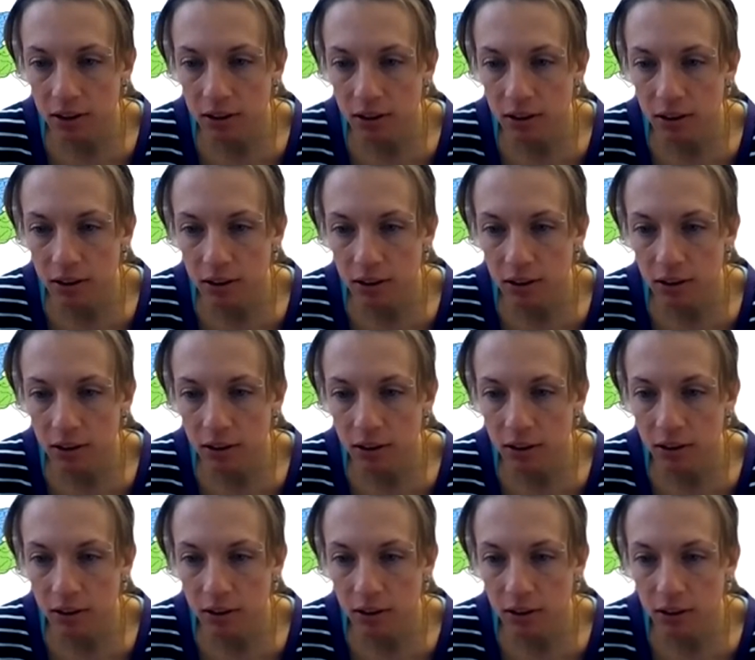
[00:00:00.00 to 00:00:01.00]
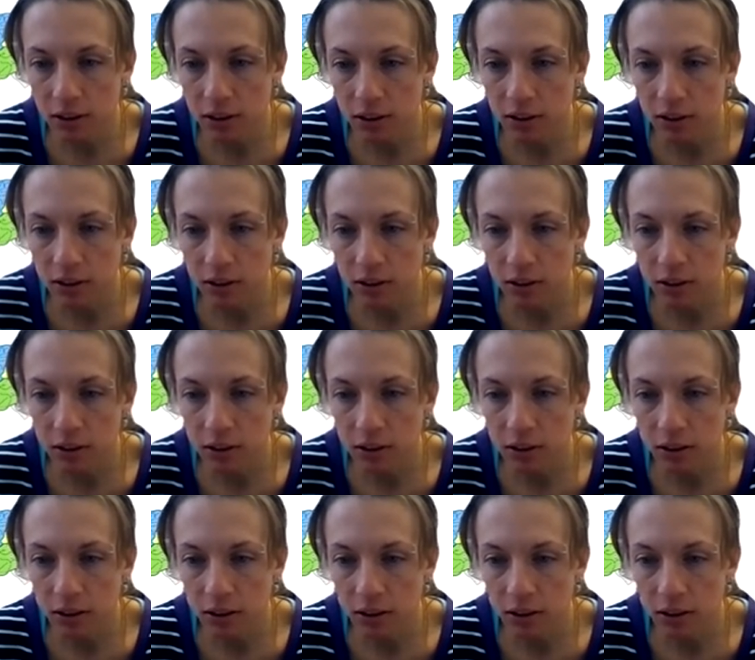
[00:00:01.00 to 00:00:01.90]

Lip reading: (silence)